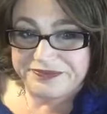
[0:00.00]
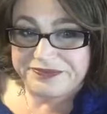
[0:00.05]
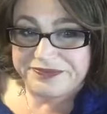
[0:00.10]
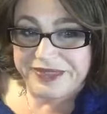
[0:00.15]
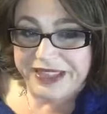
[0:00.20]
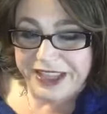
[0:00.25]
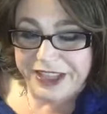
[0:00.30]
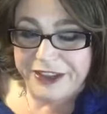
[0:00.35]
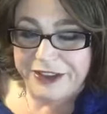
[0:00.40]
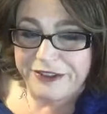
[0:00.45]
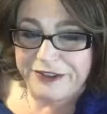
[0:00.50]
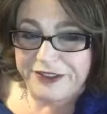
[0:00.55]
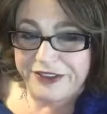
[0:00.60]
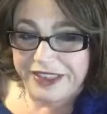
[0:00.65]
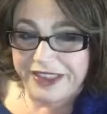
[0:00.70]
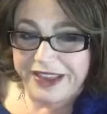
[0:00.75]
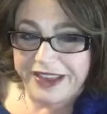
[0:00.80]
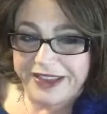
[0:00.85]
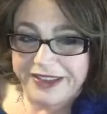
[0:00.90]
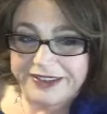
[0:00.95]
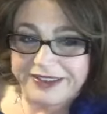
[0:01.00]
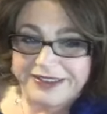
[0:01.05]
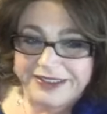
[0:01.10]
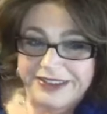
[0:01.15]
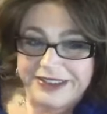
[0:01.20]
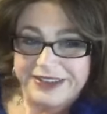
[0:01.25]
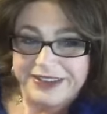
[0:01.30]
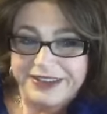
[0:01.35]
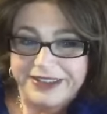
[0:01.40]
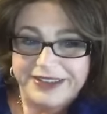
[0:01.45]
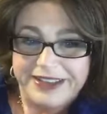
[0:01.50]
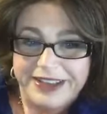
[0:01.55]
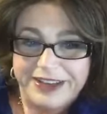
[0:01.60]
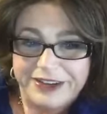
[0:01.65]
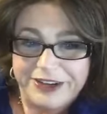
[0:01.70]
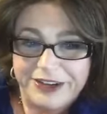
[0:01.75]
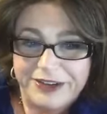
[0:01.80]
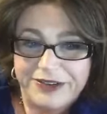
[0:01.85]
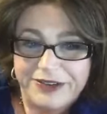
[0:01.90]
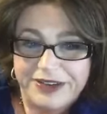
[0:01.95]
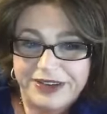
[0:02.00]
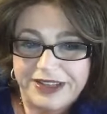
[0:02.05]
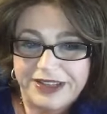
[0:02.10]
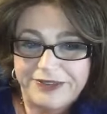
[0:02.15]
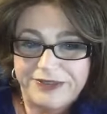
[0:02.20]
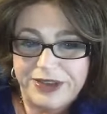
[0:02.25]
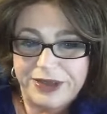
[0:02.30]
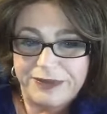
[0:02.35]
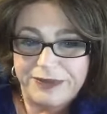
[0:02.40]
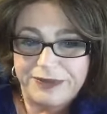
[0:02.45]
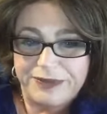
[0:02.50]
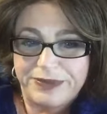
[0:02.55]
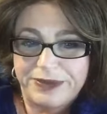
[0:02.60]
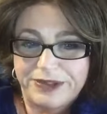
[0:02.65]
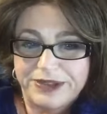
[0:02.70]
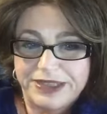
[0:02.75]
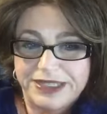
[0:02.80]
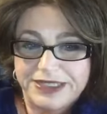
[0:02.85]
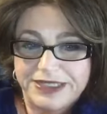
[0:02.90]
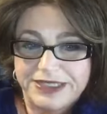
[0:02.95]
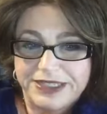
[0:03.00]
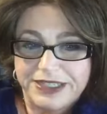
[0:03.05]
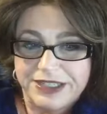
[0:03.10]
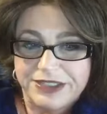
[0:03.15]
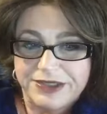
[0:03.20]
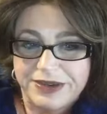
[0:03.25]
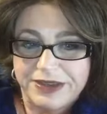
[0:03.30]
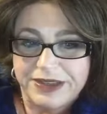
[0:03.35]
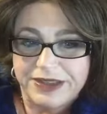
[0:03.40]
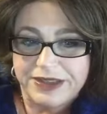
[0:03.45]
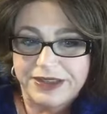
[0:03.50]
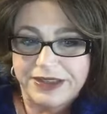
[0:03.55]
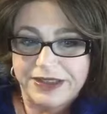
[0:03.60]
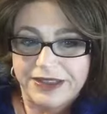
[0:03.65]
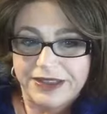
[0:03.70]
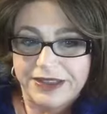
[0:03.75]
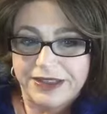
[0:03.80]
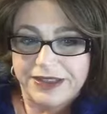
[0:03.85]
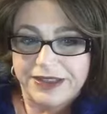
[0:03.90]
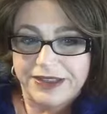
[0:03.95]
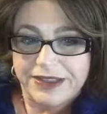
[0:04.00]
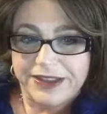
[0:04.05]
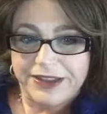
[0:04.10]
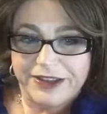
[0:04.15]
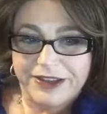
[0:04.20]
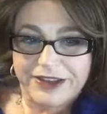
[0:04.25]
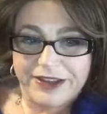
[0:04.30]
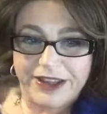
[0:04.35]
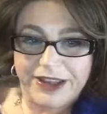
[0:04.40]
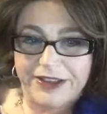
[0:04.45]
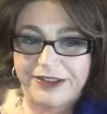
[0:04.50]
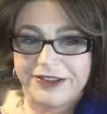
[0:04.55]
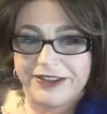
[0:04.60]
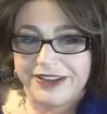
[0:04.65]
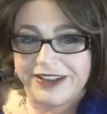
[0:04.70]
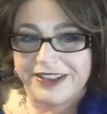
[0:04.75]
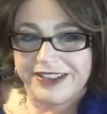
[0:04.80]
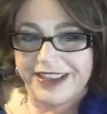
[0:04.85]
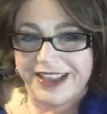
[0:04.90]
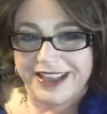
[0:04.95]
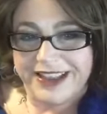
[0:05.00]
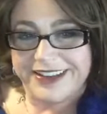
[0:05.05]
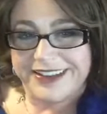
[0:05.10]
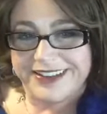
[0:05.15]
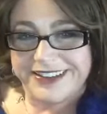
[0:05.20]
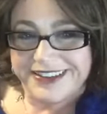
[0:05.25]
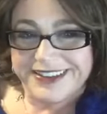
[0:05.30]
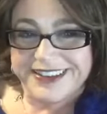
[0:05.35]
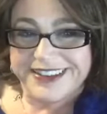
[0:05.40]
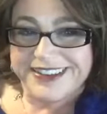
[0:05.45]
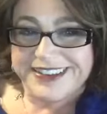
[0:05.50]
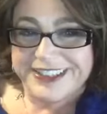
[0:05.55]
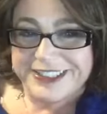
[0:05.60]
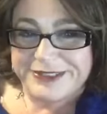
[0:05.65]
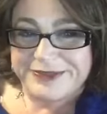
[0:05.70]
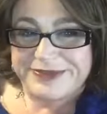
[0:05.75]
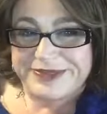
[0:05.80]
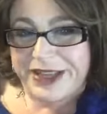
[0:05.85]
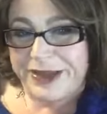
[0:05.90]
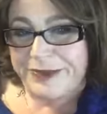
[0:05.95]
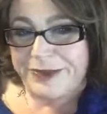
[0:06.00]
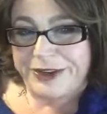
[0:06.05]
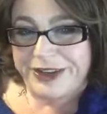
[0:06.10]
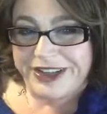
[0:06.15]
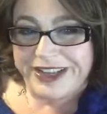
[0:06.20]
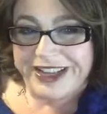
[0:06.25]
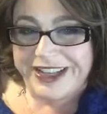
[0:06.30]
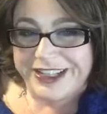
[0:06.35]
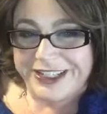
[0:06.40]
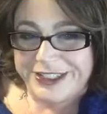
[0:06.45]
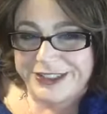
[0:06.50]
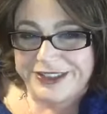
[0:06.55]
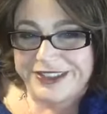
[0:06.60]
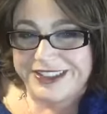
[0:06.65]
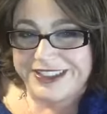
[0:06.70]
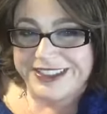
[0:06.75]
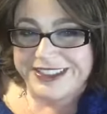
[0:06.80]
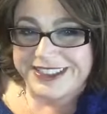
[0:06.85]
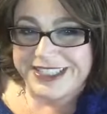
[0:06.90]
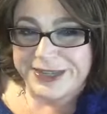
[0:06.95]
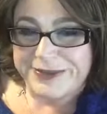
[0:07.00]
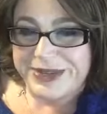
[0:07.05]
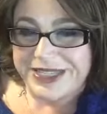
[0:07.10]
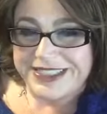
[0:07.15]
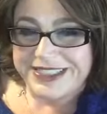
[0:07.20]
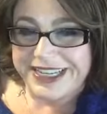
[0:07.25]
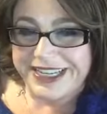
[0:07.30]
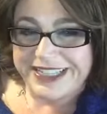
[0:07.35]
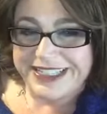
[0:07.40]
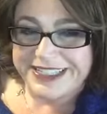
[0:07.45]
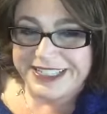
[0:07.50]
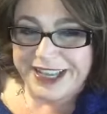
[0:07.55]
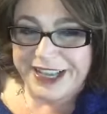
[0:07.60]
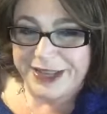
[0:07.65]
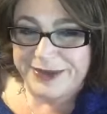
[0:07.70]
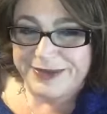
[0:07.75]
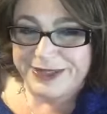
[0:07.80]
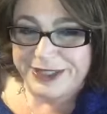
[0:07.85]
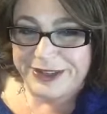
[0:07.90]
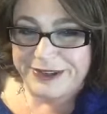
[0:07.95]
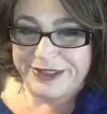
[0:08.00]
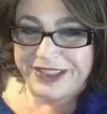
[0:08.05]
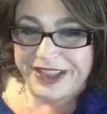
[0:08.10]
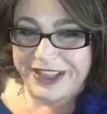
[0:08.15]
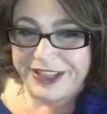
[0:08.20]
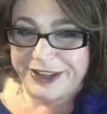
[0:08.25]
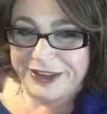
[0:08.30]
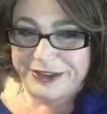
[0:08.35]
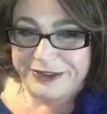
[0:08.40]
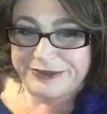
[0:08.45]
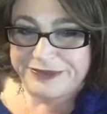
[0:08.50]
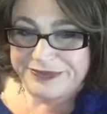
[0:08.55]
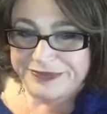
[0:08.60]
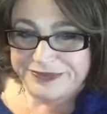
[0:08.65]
Thank you for that. I don't know if I put this thing, there you go. Look at that. I'm learning how to do this. It's like my second time, so thank you.